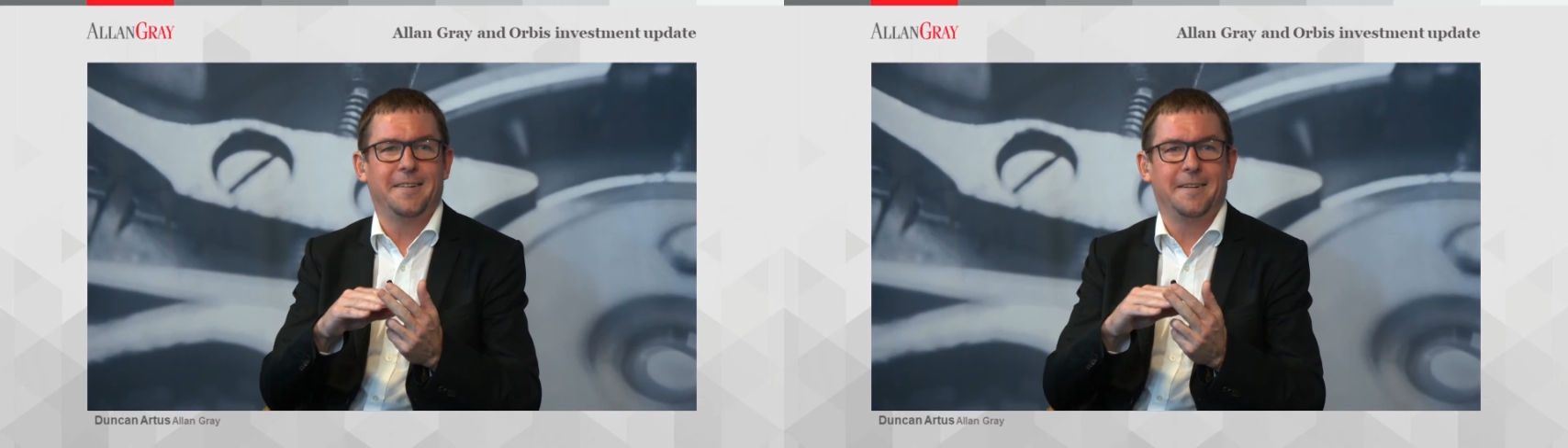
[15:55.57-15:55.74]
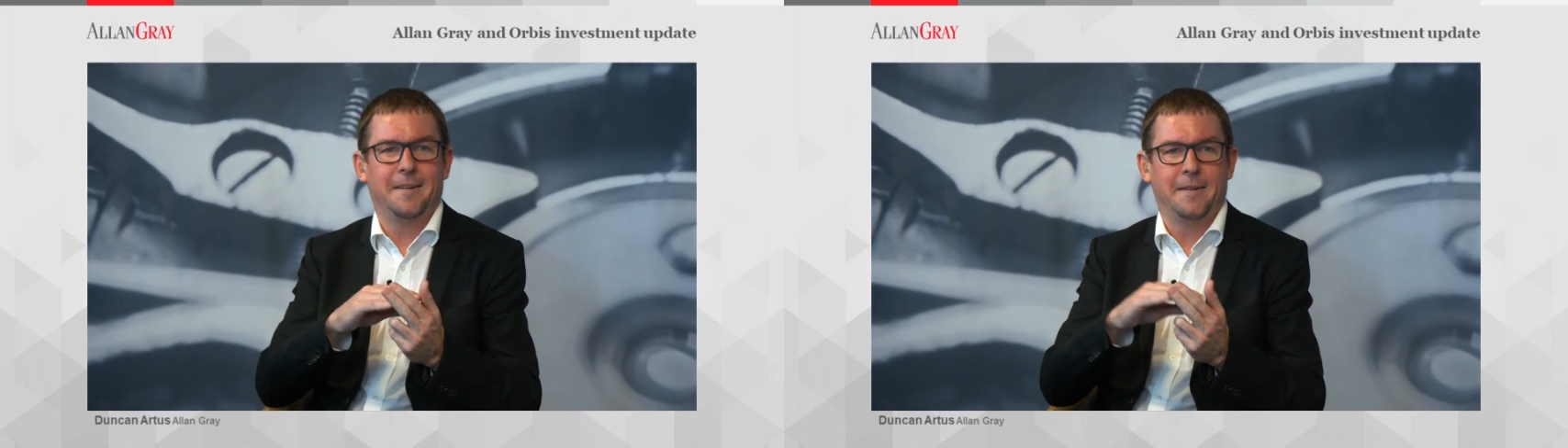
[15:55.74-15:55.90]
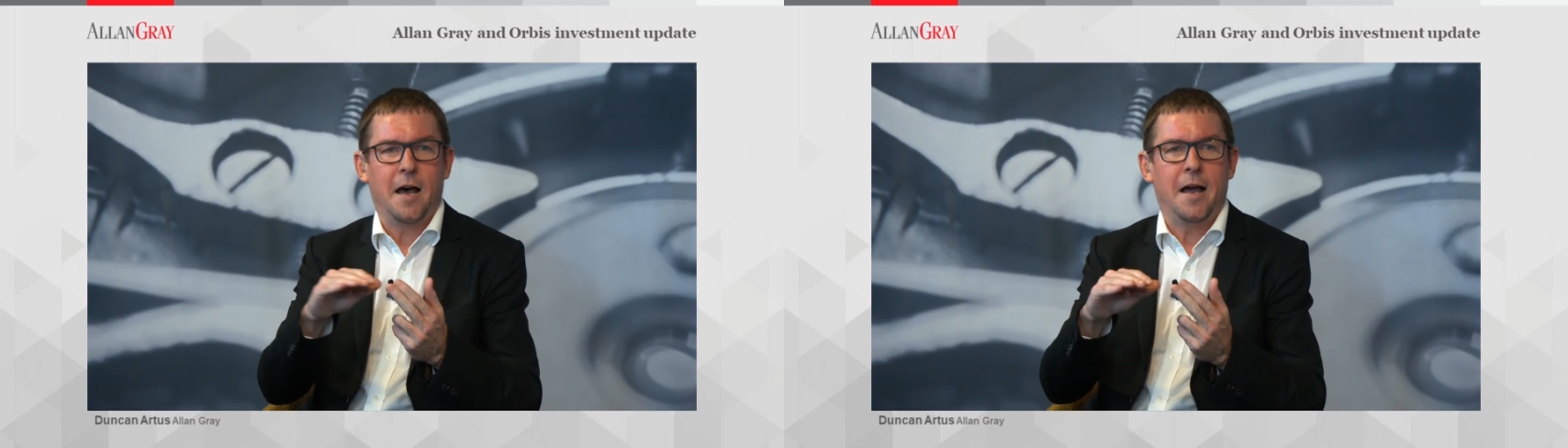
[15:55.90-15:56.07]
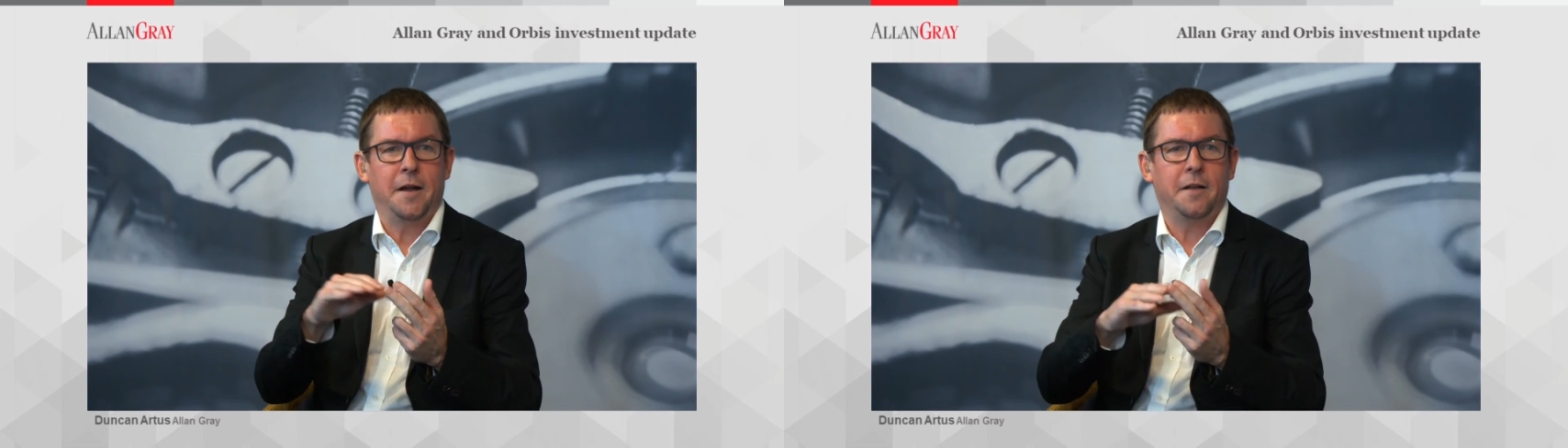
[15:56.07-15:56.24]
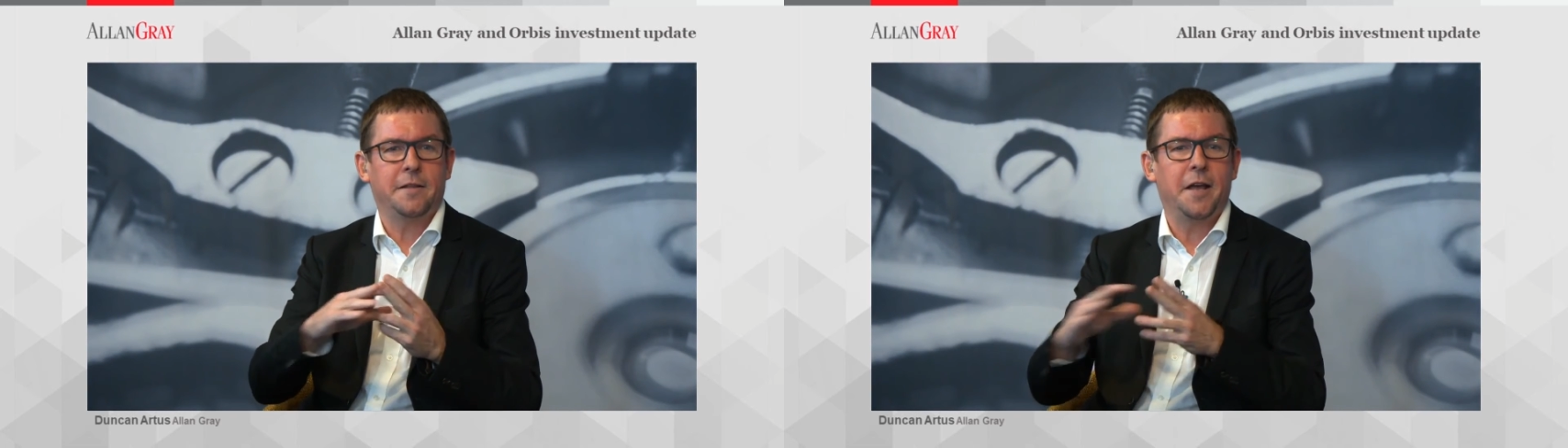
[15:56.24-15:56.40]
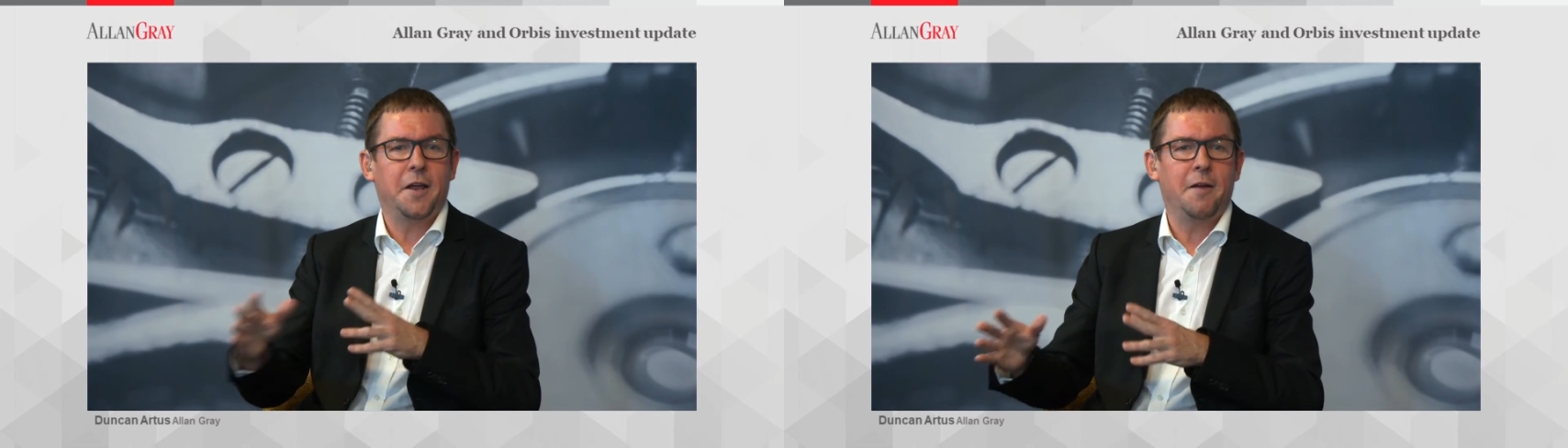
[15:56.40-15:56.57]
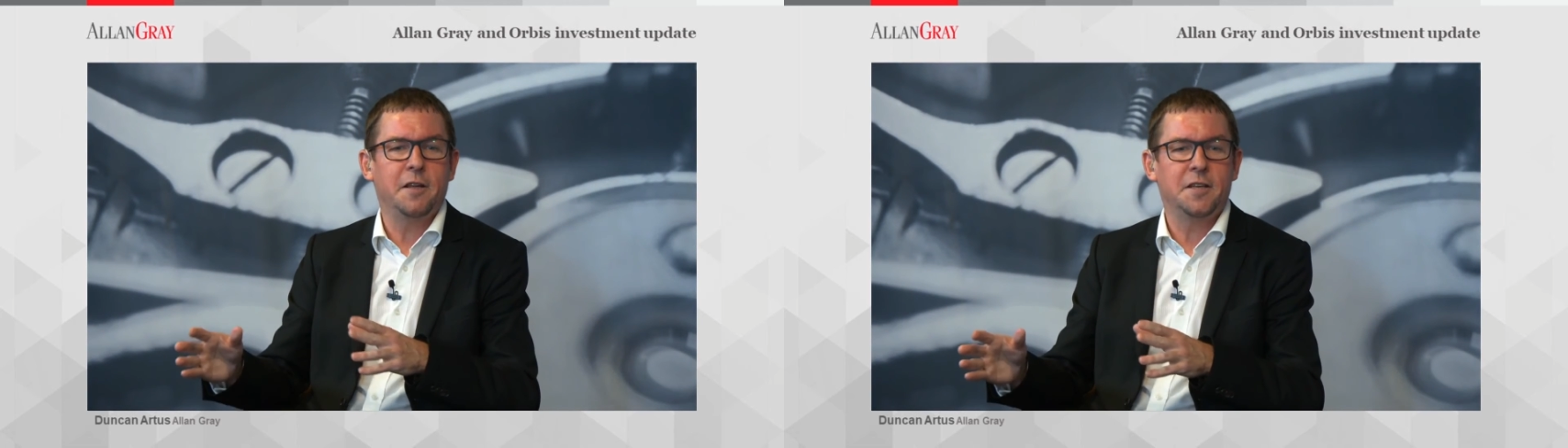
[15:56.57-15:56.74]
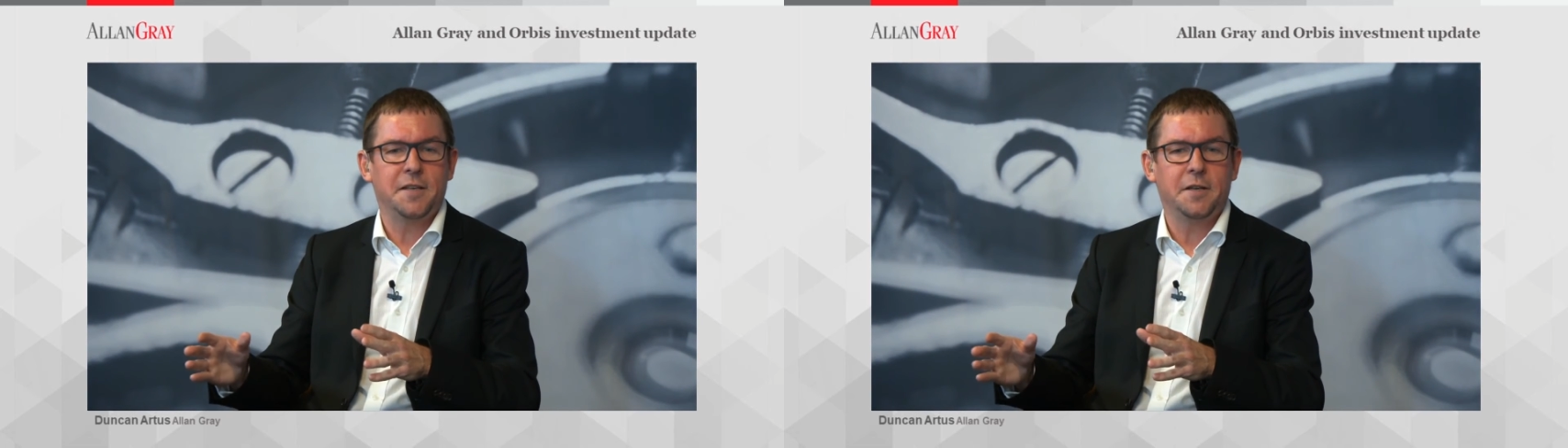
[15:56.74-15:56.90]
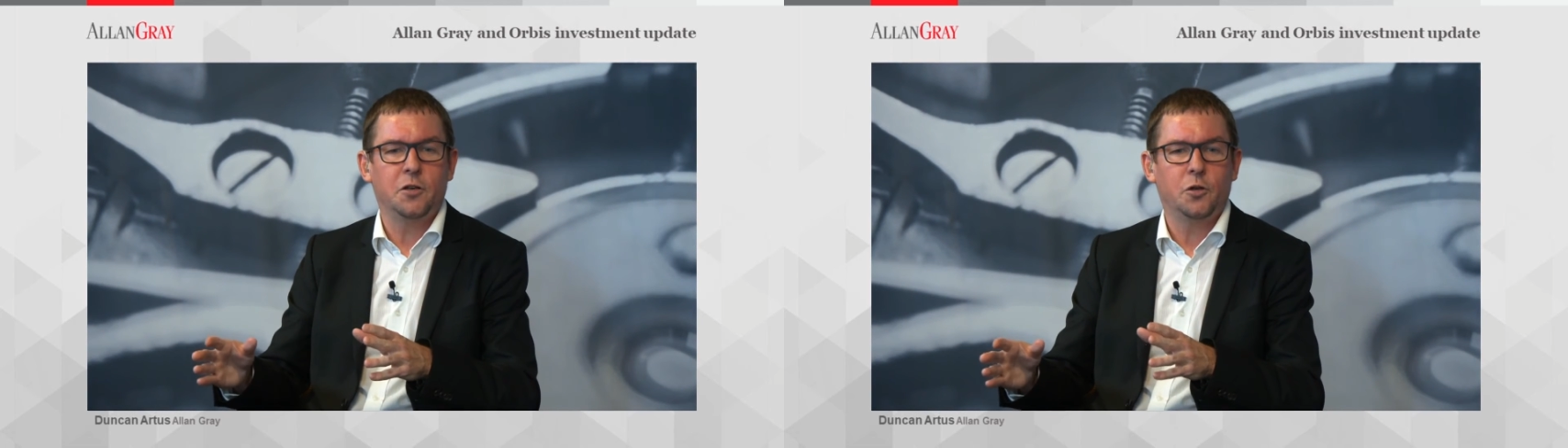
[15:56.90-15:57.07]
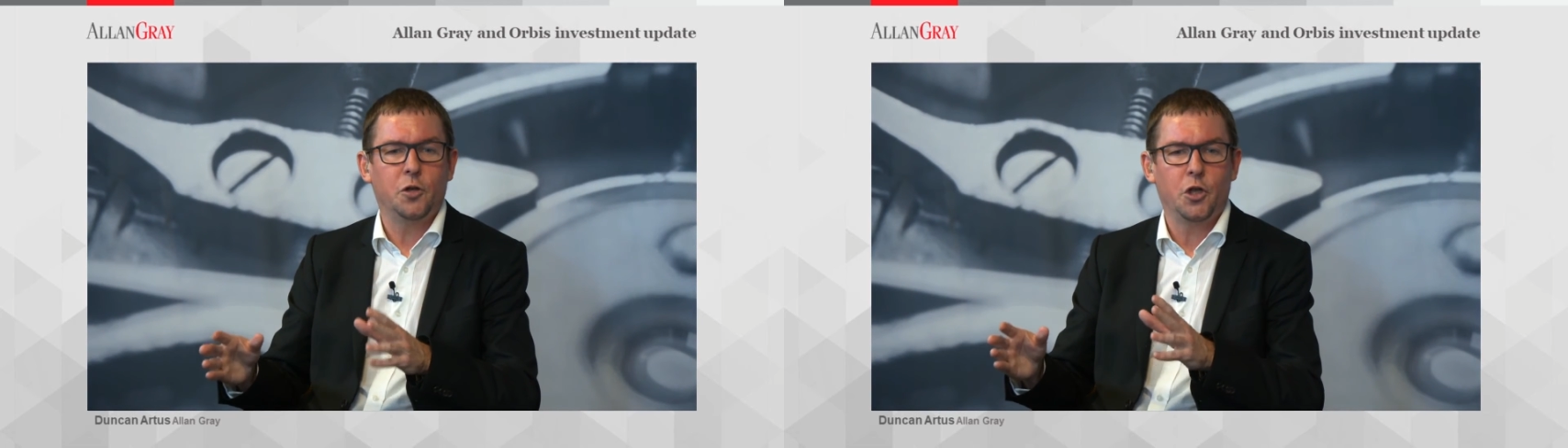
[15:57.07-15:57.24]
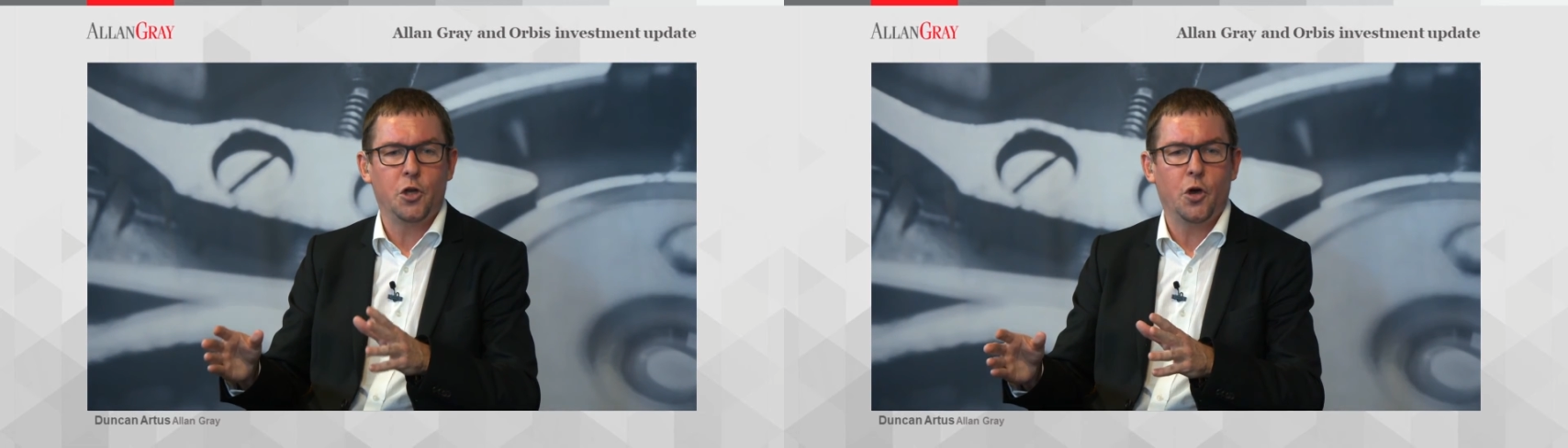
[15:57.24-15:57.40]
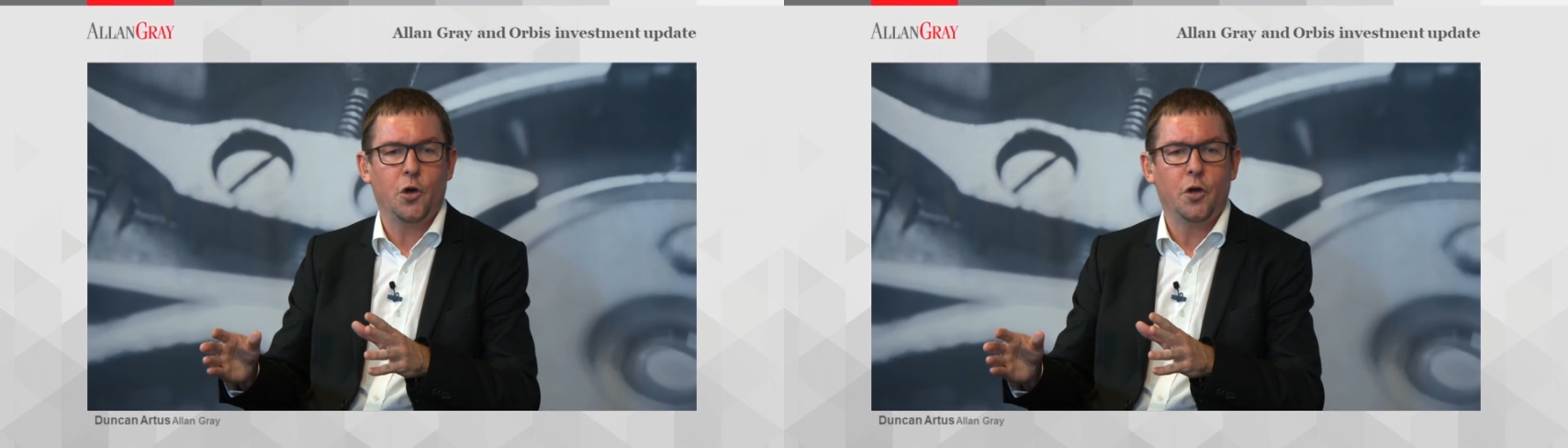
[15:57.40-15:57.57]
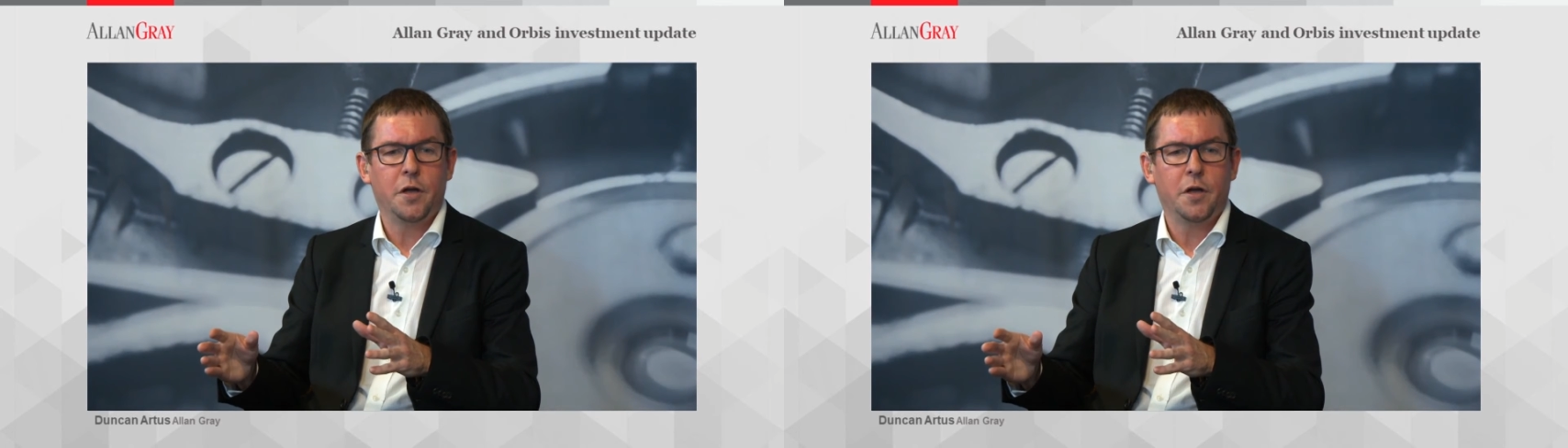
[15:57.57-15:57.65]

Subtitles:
line like that every single year.